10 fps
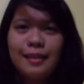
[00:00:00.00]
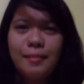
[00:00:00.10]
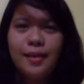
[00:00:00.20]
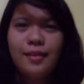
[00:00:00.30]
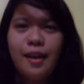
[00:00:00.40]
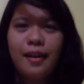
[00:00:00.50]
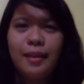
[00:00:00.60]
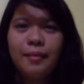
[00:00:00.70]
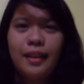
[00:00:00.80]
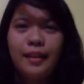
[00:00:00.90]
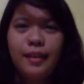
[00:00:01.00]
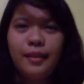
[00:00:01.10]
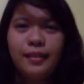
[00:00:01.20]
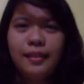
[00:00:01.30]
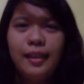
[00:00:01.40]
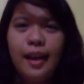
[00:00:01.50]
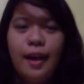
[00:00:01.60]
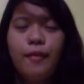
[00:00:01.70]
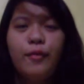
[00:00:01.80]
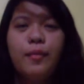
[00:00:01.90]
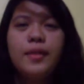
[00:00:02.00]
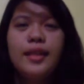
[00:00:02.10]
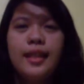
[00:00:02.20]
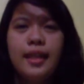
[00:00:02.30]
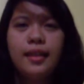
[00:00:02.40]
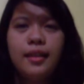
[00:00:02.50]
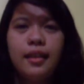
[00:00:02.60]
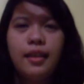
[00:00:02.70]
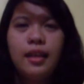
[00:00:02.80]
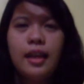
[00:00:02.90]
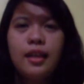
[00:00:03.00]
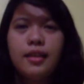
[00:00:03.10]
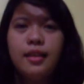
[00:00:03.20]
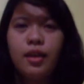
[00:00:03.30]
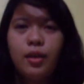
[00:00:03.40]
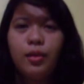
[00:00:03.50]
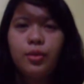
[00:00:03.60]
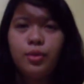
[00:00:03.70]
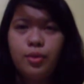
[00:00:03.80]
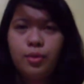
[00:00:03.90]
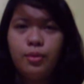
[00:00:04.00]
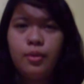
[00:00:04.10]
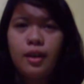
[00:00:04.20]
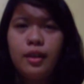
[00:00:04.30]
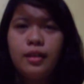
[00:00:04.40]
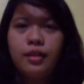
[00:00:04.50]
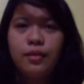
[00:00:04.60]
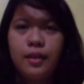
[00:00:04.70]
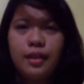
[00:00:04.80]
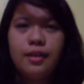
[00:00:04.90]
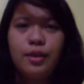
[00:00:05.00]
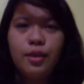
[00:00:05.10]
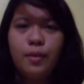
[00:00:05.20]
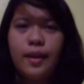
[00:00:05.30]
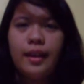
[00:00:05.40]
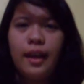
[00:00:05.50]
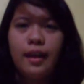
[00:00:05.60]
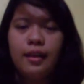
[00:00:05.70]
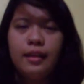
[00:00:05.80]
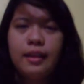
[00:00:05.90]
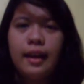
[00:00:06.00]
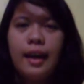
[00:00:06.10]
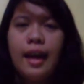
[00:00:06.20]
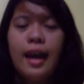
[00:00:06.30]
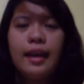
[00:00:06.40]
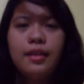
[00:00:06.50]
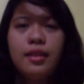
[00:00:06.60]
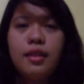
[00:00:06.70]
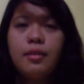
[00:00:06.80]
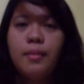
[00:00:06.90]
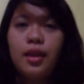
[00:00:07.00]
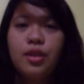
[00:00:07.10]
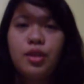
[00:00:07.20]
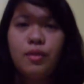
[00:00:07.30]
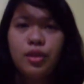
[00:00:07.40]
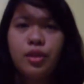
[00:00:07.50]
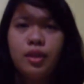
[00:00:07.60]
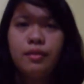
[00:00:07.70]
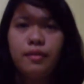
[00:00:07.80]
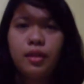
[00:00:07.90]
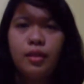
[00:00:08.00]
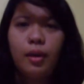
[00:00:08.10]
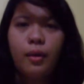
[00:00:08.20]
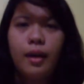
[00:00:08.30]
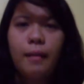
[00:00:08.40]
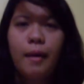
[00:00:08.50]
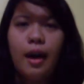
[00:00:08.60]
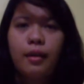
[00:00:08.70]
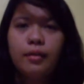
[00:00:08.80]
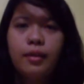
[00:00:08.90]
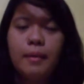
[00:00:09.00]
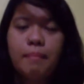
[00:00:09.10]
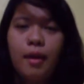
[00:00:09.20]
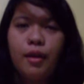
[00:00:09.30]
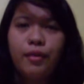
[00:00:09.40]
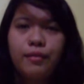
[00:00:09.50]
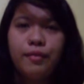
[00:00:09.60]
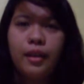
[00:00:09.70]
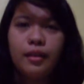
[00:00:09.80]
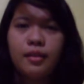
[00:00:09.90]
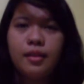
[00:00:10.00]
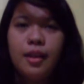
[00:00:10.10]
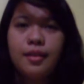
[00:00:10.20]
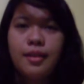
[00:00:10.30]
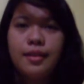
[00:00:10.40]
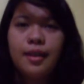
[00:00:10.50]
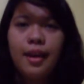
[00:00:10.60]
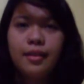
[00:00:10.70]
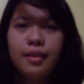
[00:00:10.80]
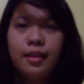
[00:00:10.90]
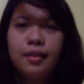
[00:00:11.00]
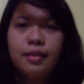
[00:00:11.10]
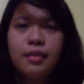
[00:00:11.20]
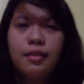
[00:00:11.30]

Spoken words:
is Miss Sarah M. De Leon from CED 023018, and this is my instructional video about metric feet. It's entitled